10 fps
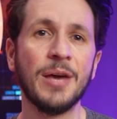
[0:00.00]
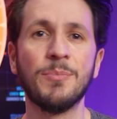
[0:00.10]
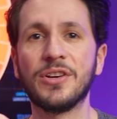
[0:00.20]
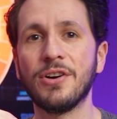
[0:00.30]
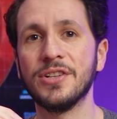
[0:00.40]

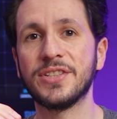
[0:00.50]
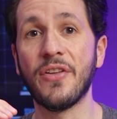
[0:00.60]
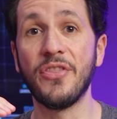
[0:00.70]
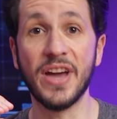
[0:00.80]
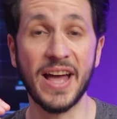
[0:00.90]
because
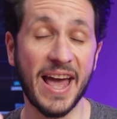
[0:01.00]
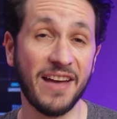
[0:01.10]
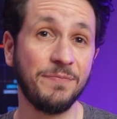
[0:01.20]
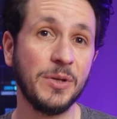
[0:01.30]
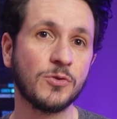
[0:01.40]
there
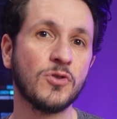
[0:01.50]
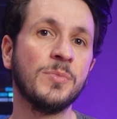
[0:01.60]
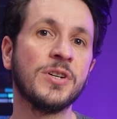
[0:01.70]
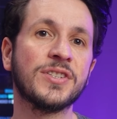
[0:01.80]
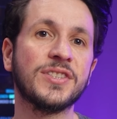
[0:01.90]
have been
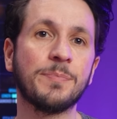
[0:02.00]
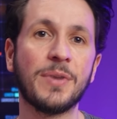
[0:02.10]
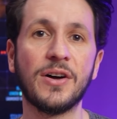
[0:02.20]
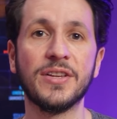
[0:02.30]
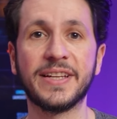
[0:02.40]
rumors
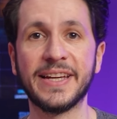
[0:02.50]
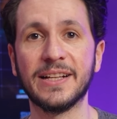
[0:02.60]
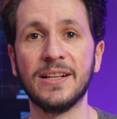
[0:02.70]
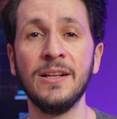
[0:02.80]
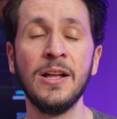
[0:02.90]
about a
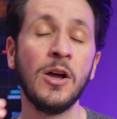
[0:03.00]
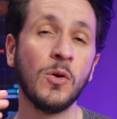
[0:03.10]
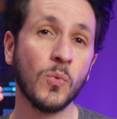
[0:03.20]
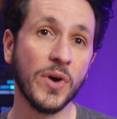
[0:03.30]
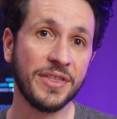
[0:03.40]
Kindle
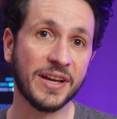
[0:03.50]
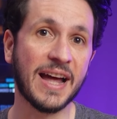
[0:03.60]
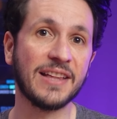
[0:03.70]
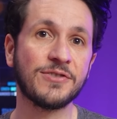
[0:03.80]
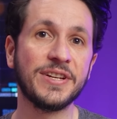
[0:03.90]
with a
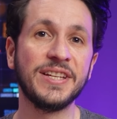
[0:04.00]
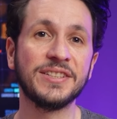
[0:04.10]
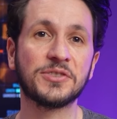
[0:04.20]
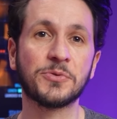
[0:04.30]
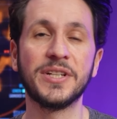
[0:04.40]
color ink
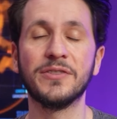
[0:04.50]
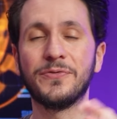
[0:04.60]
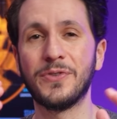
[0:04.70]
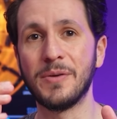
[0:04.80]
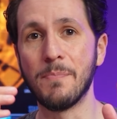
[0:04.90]
screen
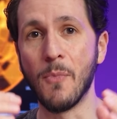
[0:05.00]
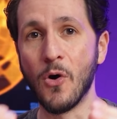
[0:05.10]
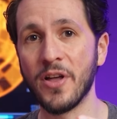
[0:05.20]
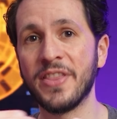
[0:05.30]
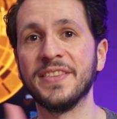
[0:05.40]
for
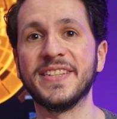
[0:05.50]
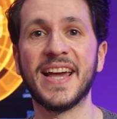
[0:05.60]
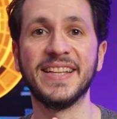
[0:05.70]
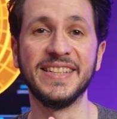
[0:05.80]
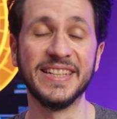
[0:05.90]
more than
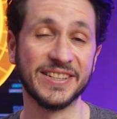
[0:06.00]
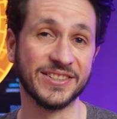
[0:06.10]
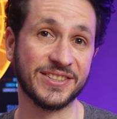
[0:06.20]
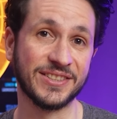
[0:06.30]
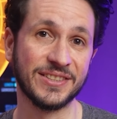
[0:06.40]
10
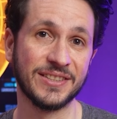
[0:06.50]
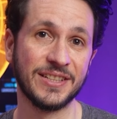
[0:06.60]
years.